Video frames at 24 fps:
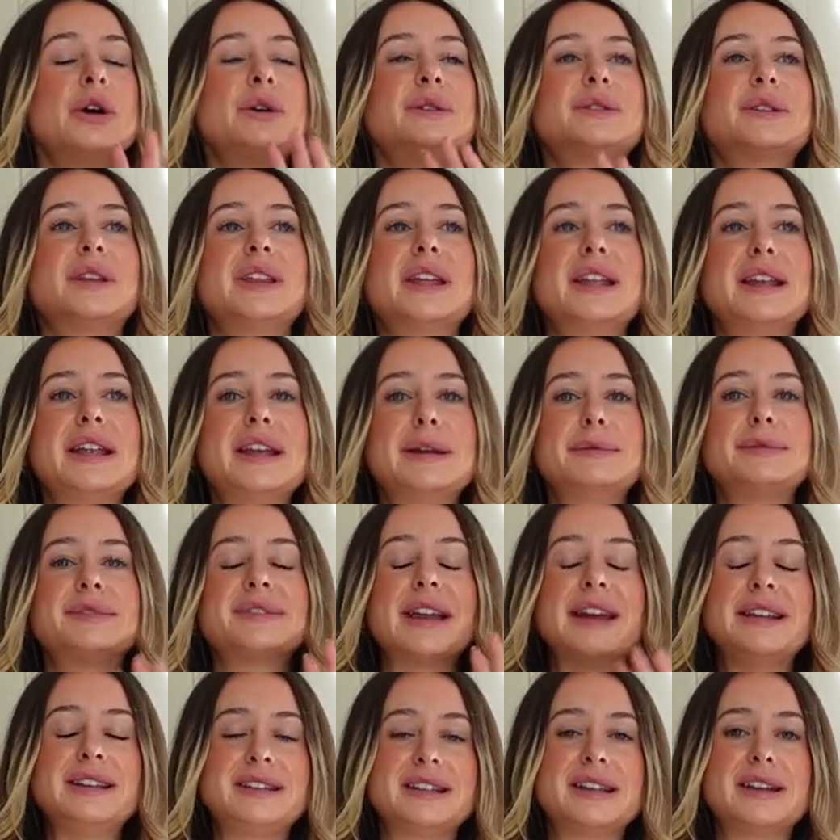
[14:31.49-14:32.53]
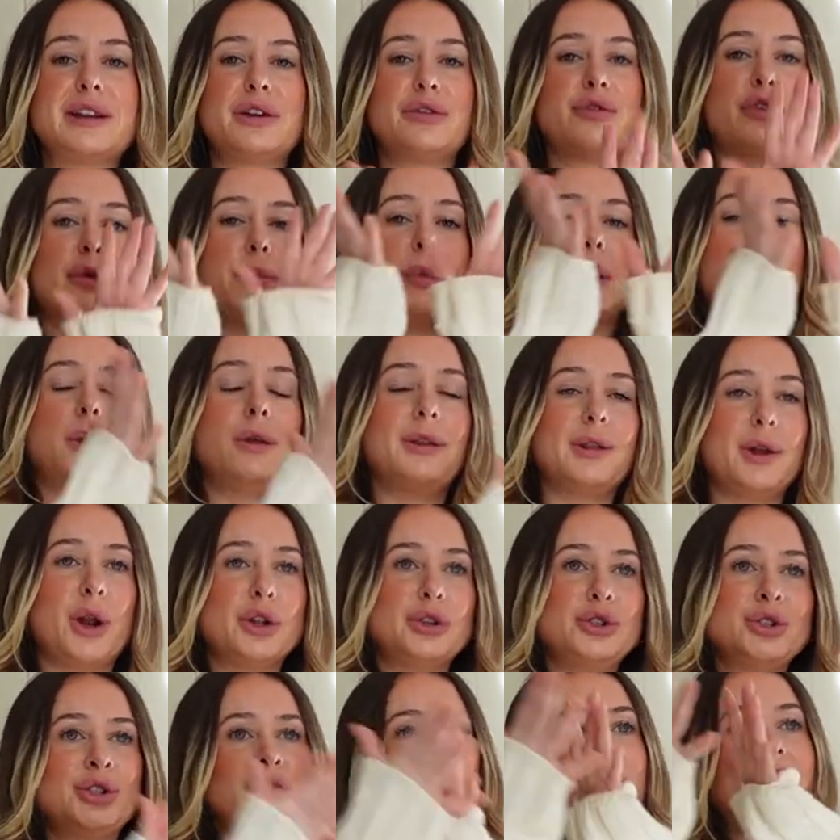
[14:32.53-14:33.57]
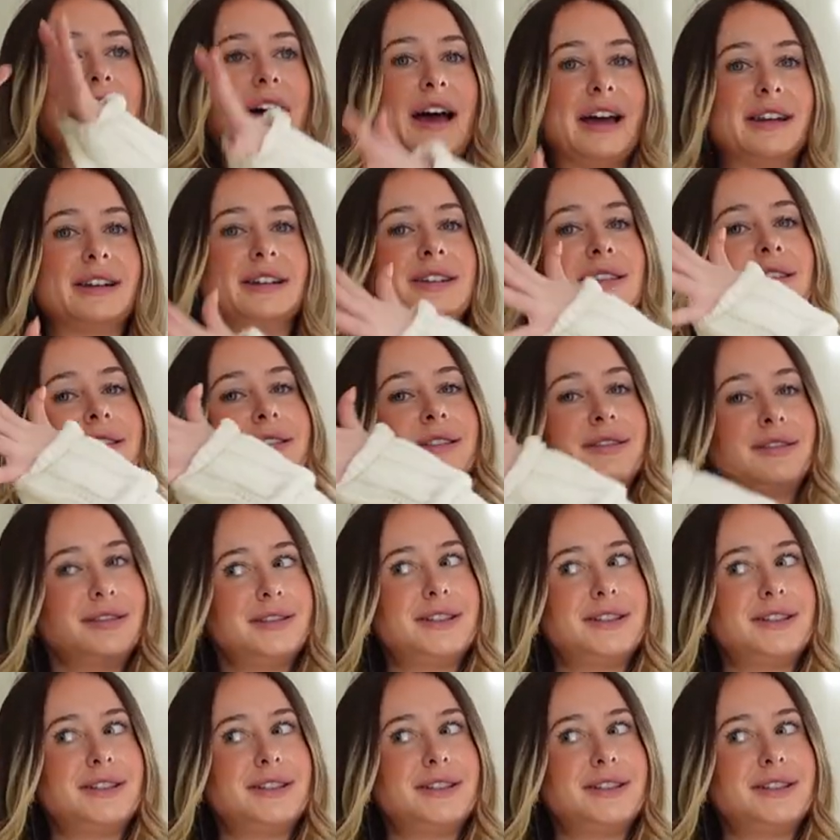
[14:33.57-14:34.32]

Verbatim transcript: So then he was saying dinner for both lunch and